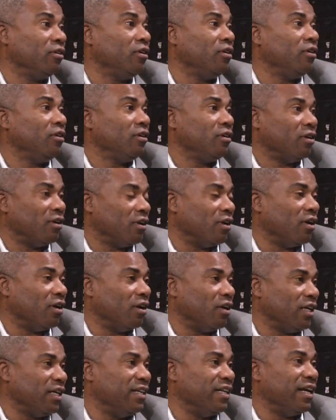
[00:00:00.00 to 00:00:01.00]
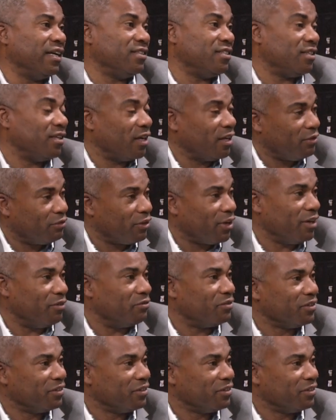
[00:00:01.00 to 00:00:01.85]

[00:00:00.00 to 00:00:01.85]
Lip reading: in 1995.